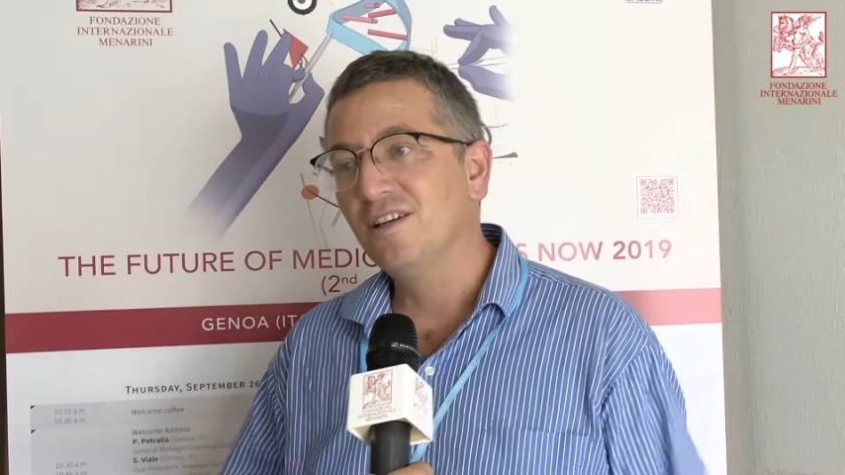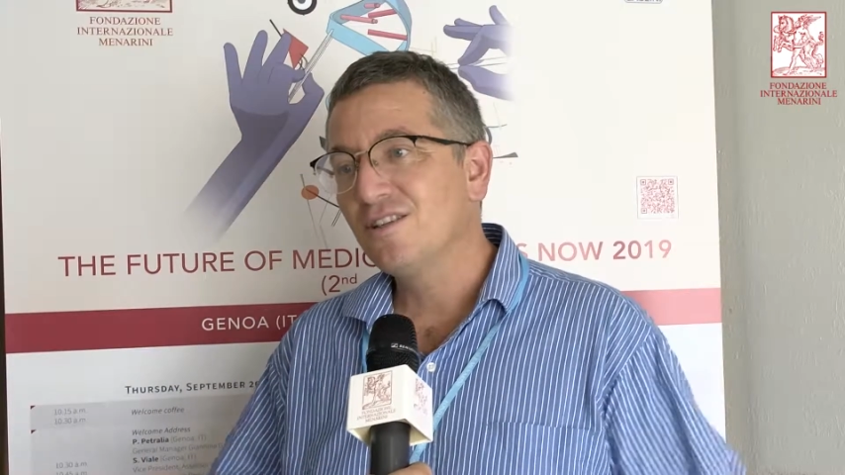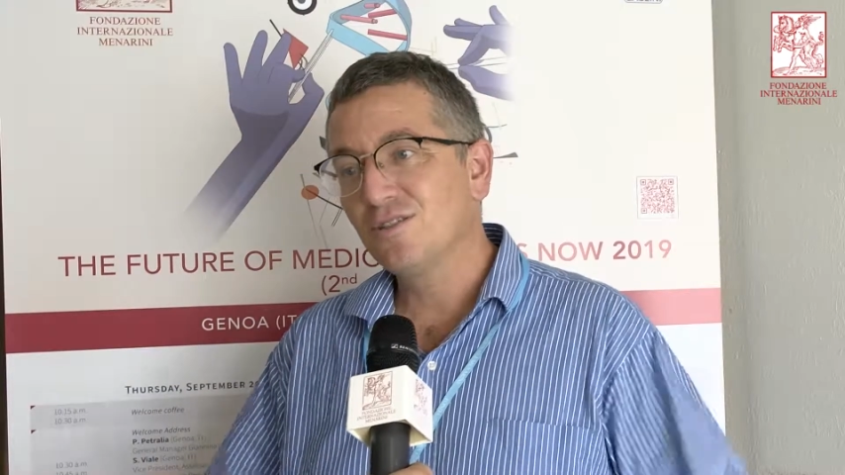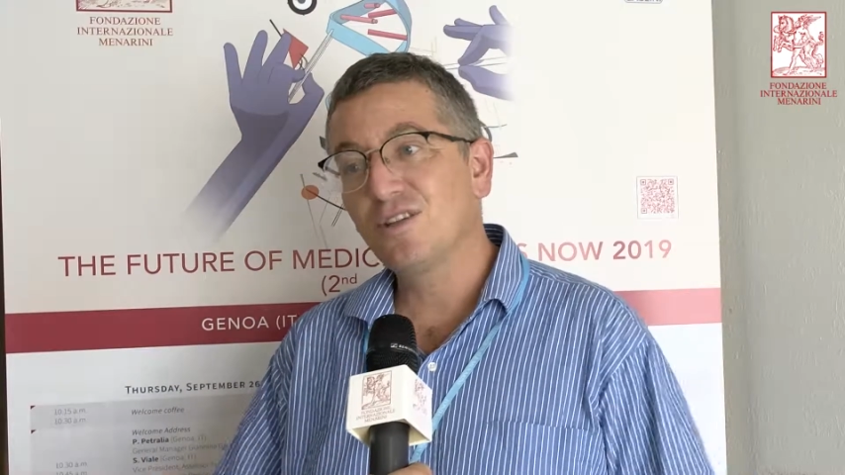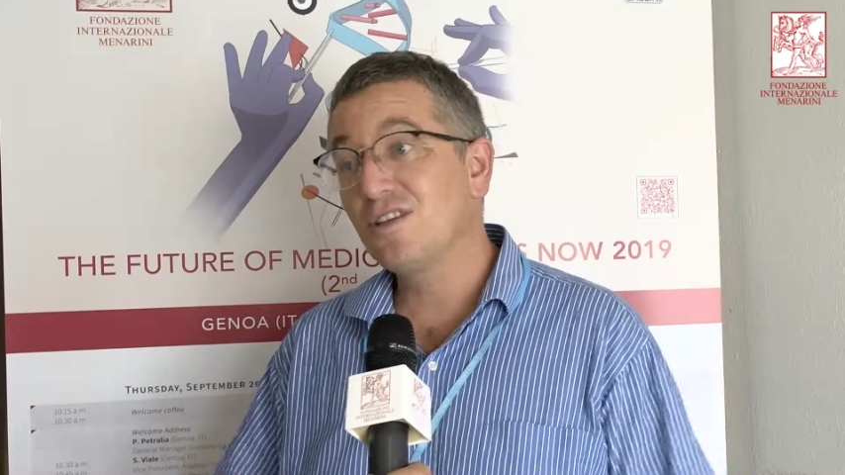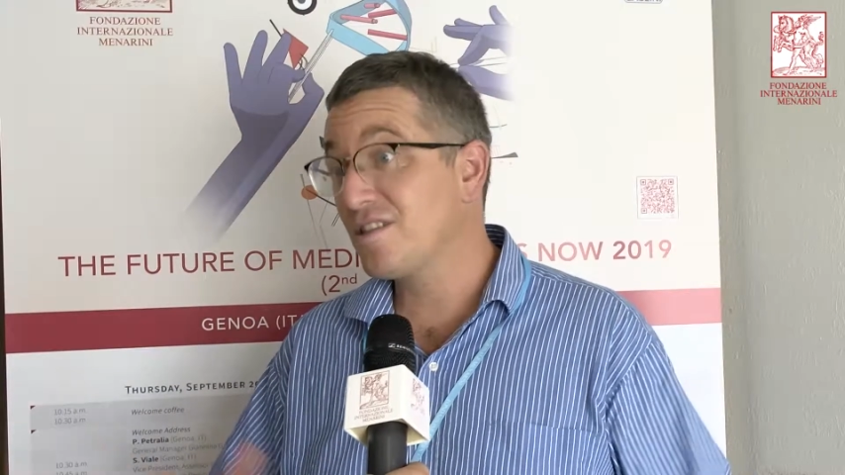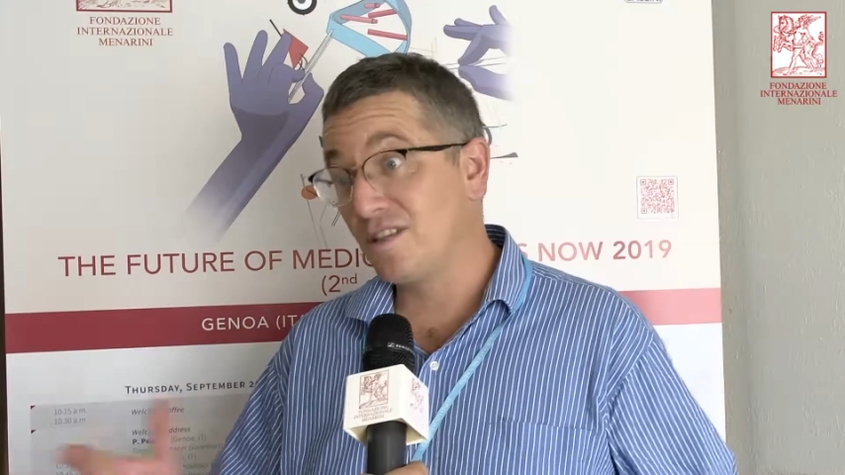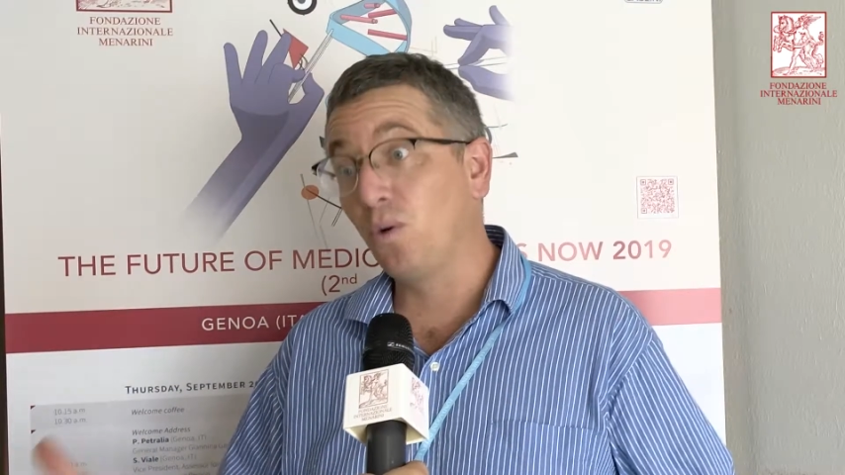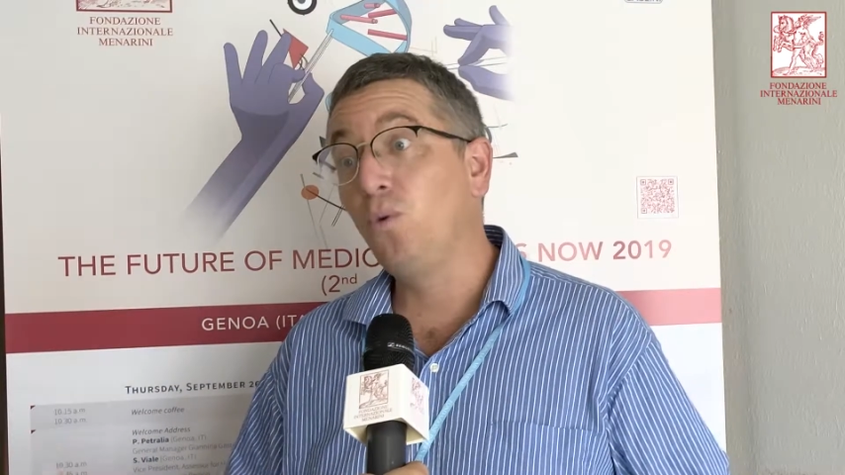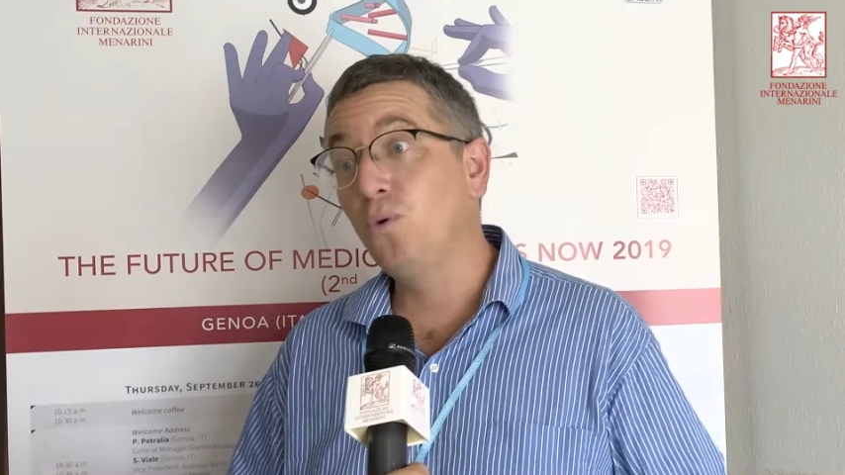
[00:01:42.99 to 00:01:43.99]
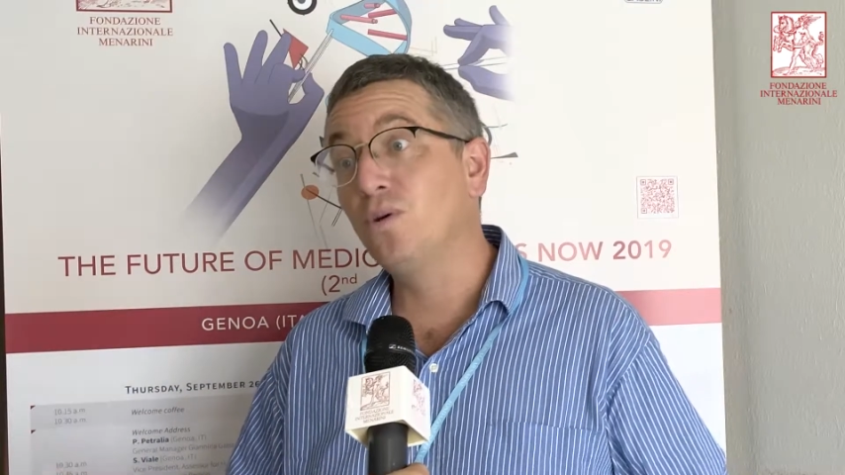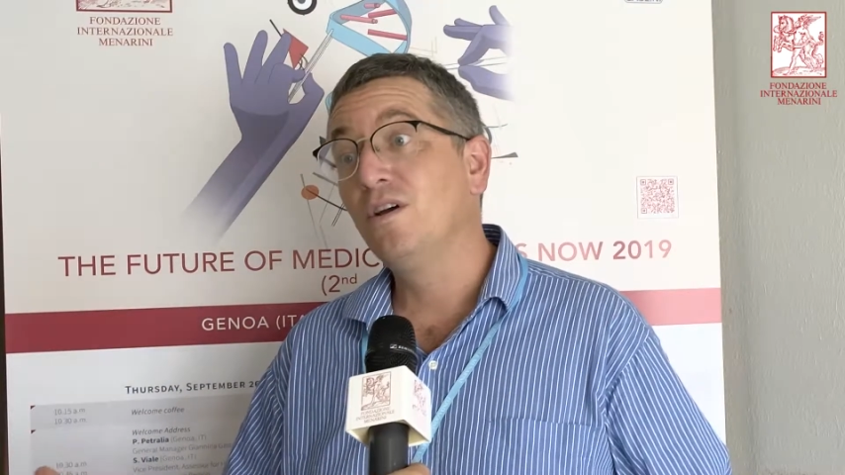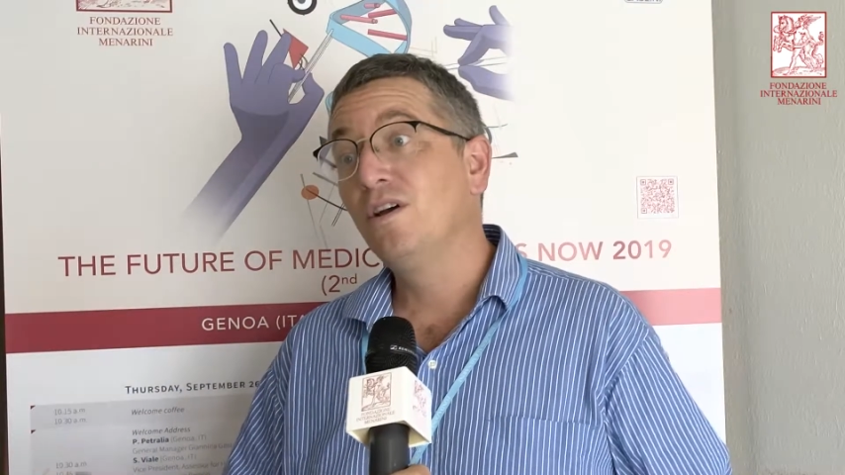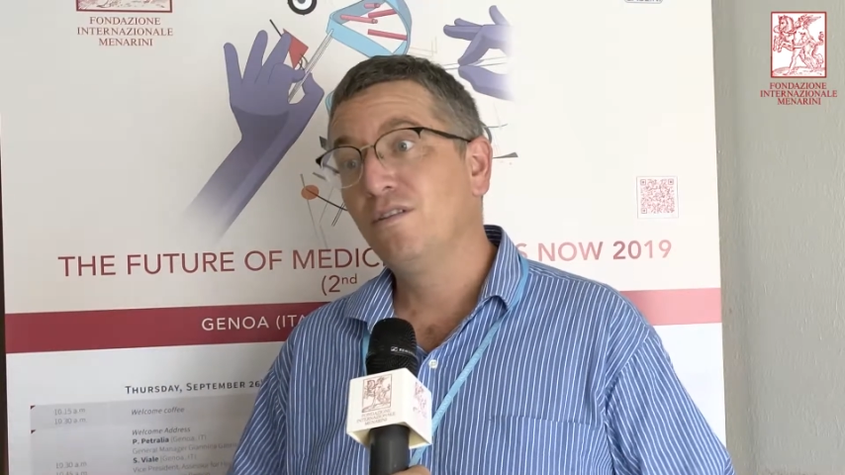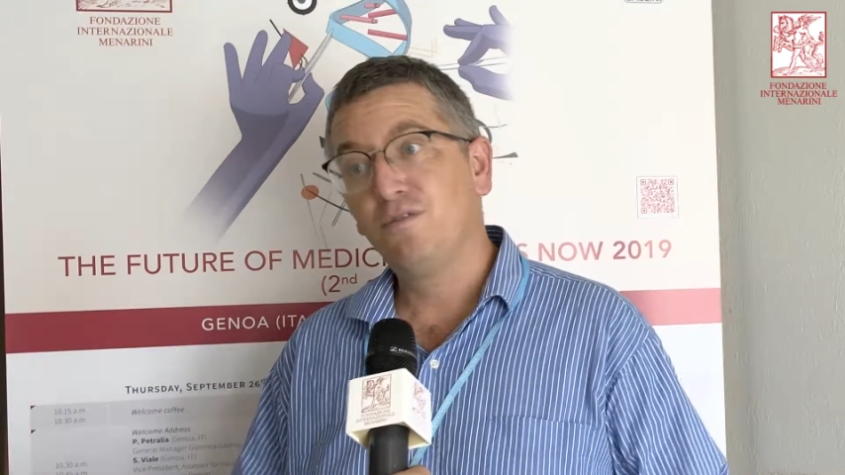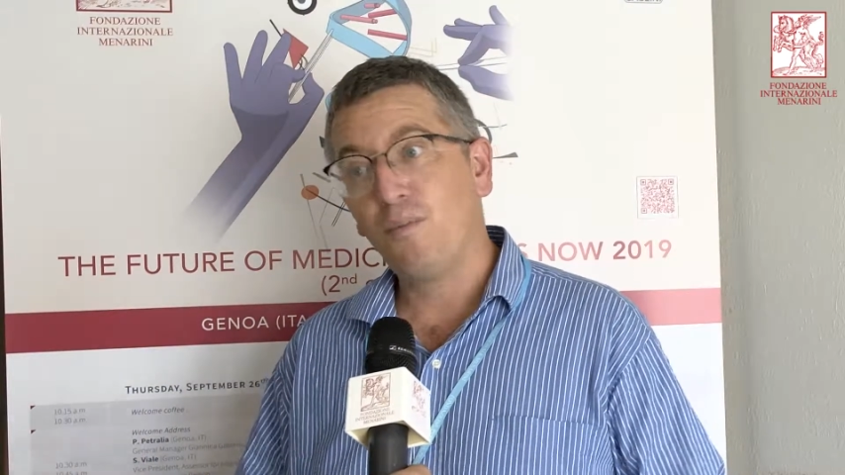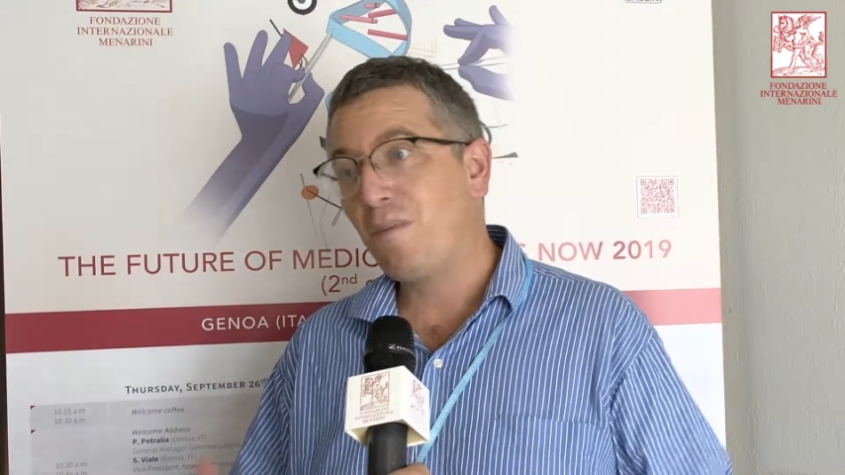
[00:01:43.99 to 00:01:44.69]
So this is a rule for